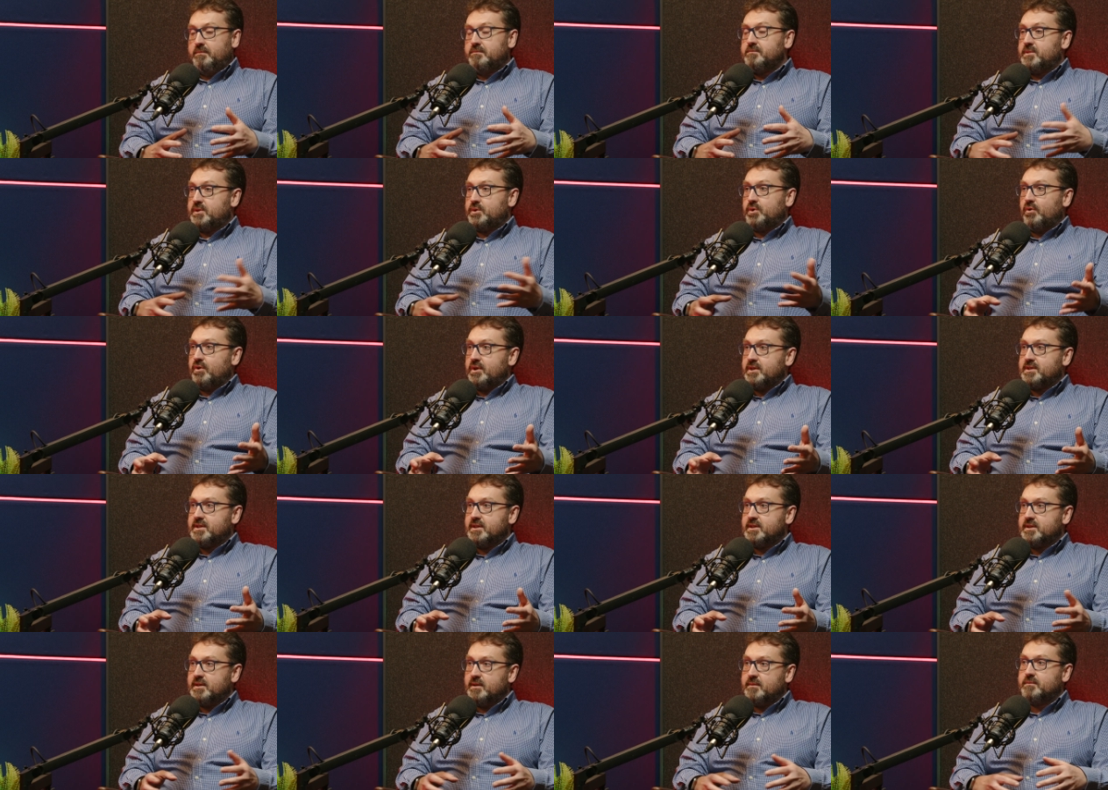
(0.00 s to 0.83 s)
storage
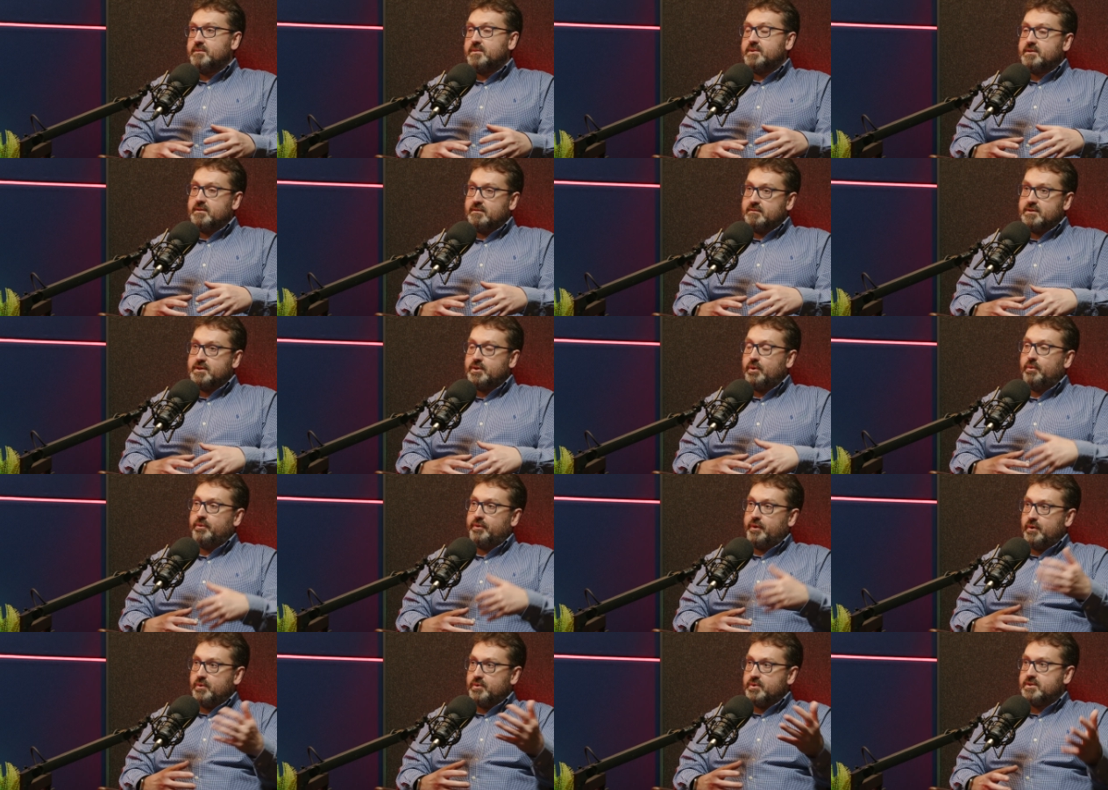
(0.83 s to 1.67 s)
systems and
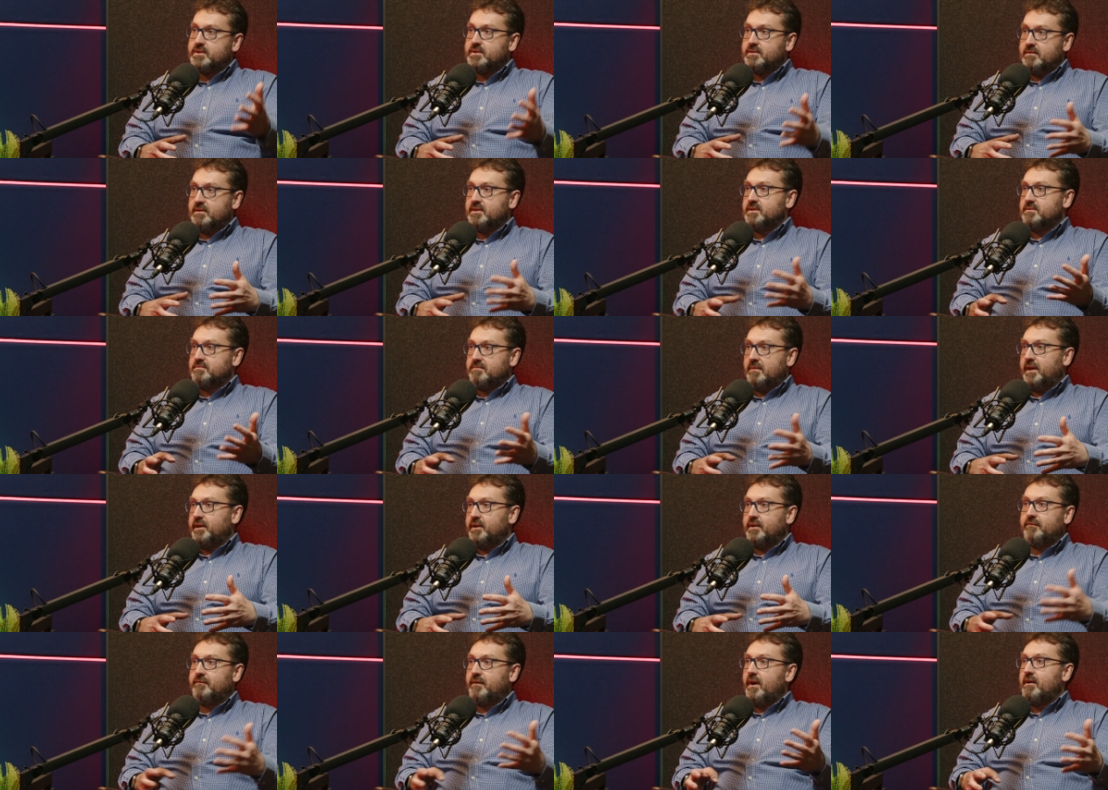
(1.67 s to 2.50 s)
sold those as
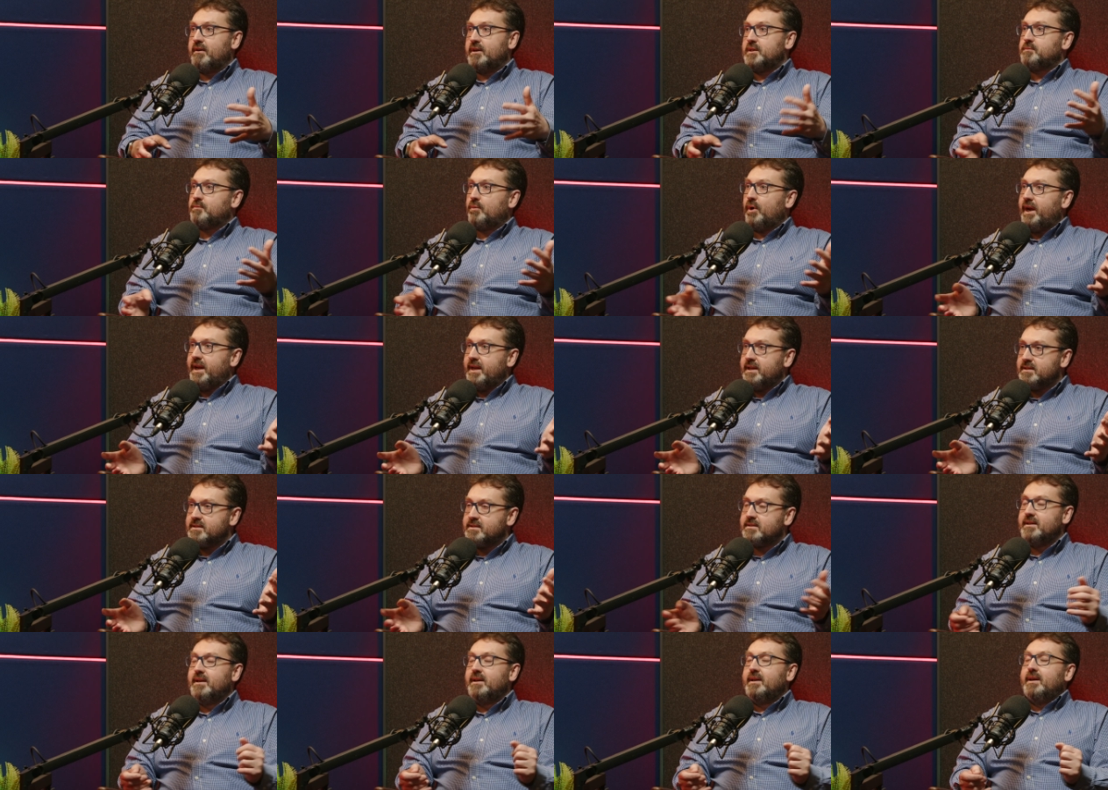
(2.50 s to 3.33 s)
under various
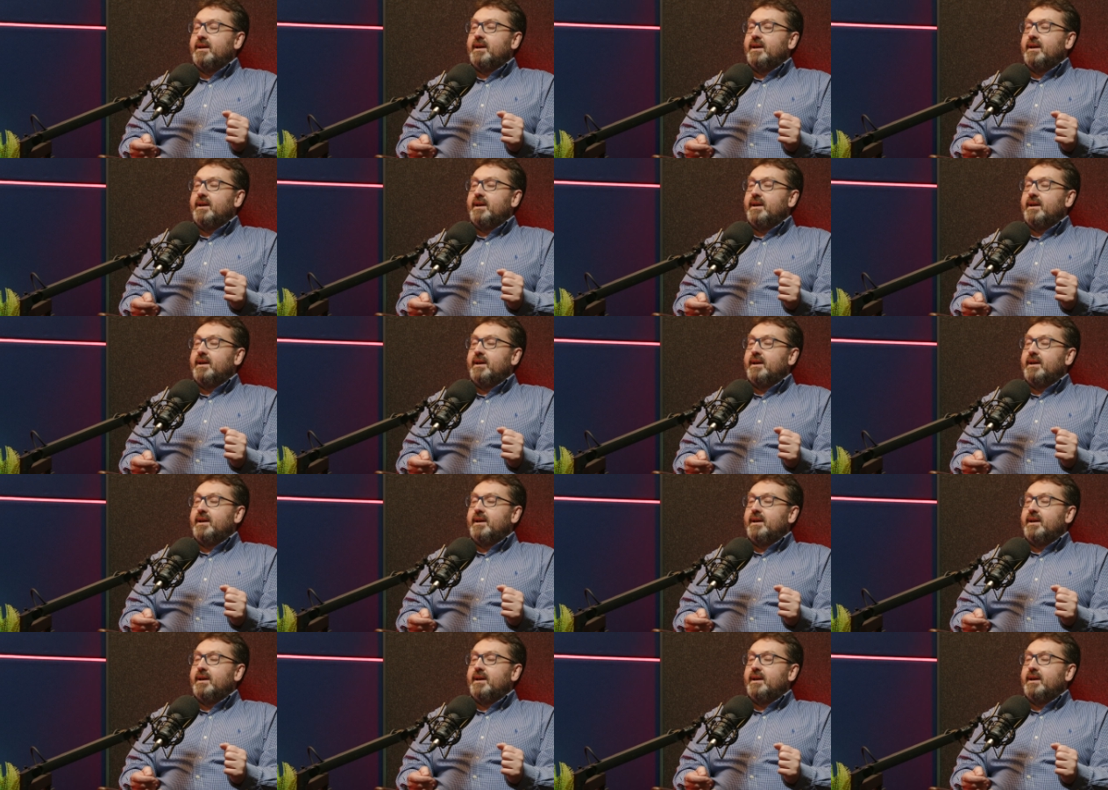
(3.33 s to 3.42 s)
brands.